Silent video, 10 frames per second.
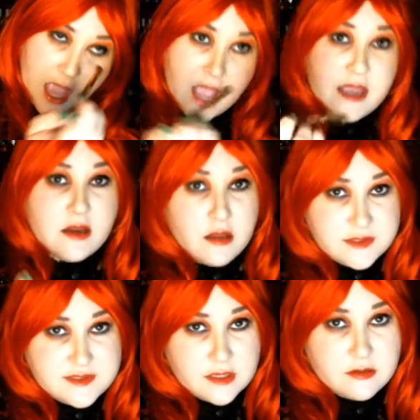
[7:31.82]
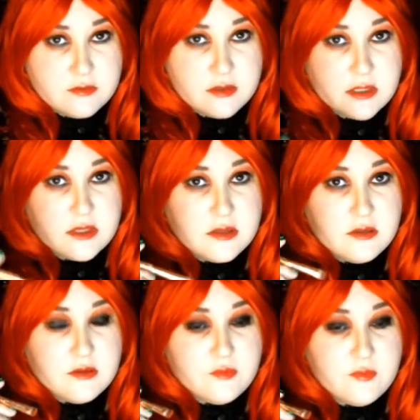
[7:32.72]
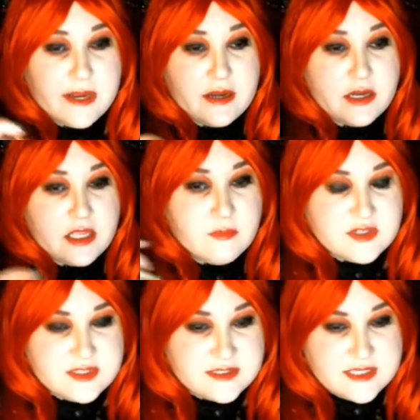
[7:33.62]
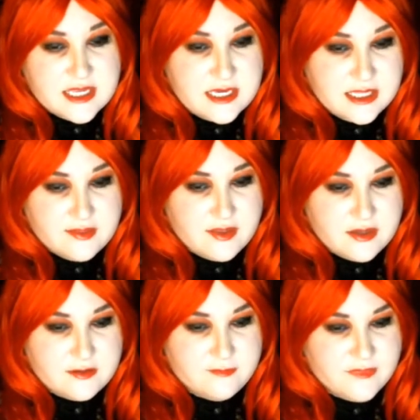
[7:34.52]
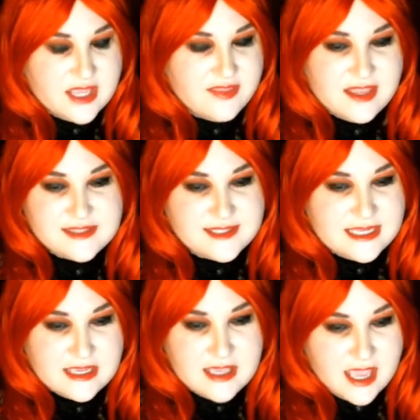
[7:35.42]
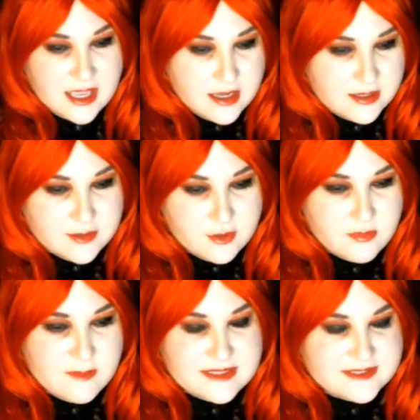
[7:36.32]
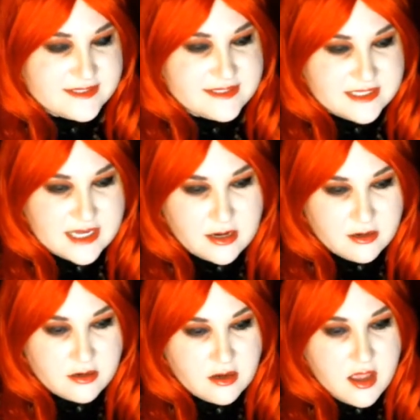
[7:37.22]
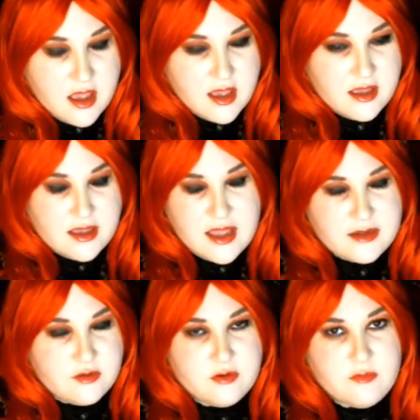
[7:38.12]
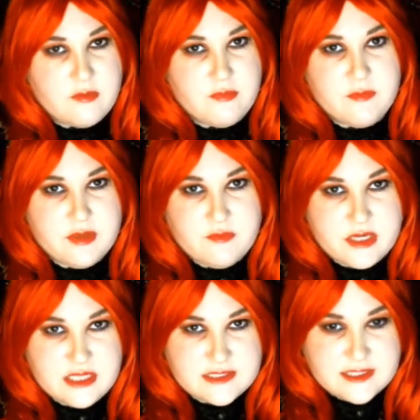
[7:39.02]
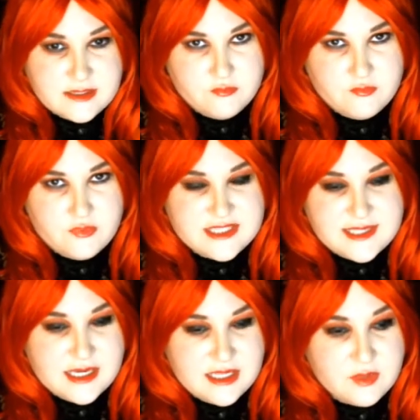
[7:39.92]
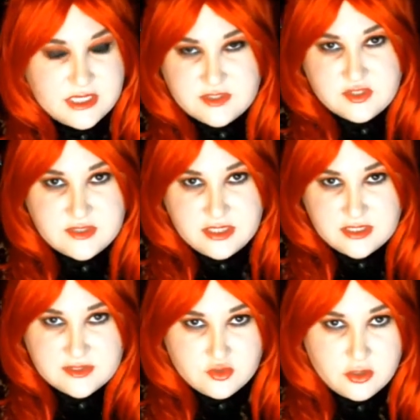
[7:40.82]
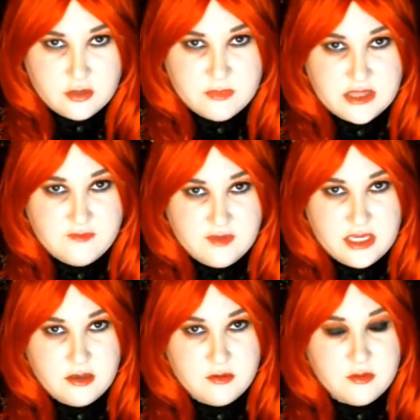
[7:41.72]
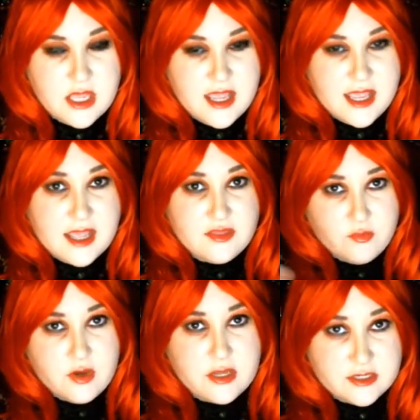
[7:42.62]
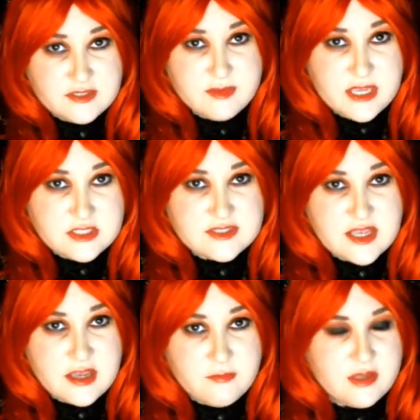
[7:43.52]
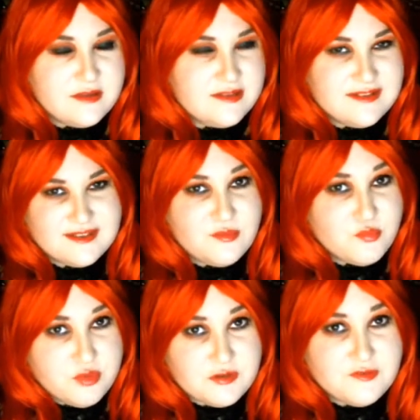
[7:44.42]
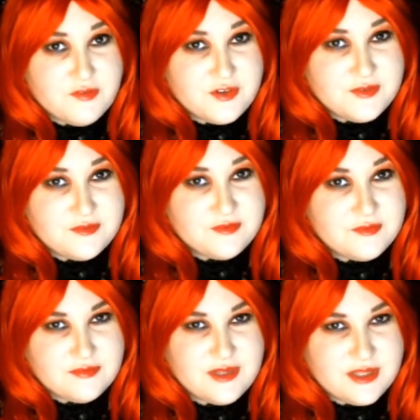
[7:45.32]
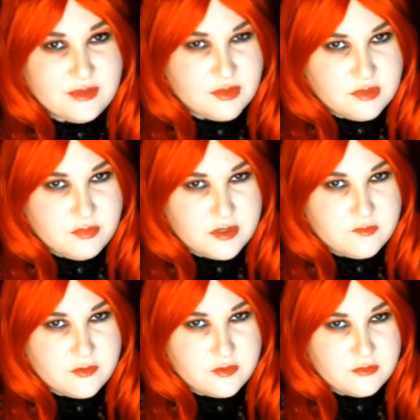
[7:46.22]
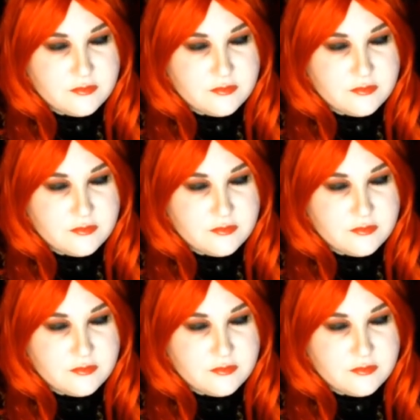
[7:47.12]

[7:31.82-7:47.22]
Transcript: And also, where Emerson's hitting the, I think it's like a can, or maybe it's a snare, I don't remember, but when he's hitting what he's using as a drum in the video and the water splashes up, beautiful. Really, really beautiful.